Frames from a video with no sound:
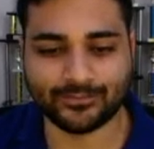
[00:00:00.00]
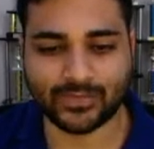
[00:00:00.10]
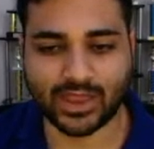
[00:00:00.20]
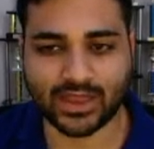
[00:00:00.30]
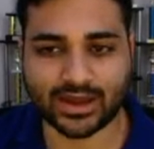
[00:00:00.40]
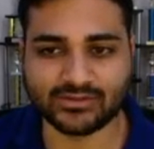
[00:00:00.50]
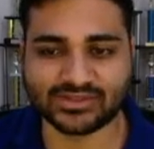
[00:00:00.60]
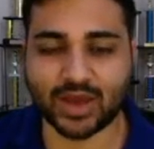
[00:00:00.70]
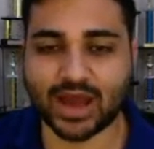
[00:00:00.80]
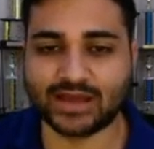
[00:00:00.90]
and I
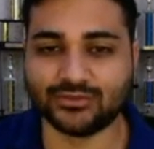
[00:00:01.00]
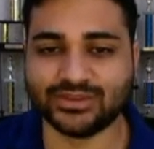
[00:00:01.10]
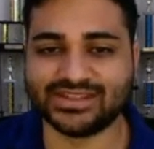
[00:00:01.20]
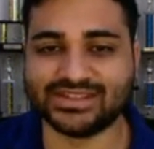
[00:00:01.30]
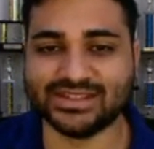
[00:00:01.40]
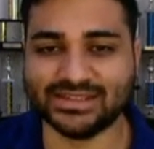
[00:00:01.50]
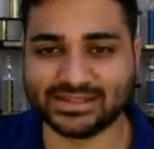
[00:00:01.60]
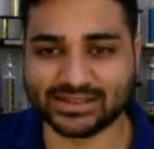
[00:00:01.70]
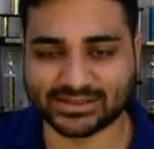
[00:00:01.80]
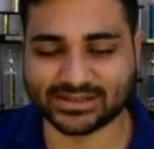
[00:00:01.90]
respond with
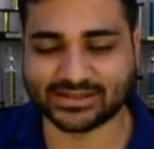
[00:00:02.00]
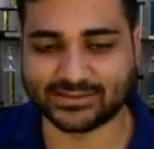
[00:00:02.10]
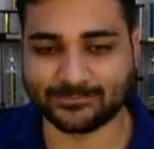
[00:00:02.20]
c6.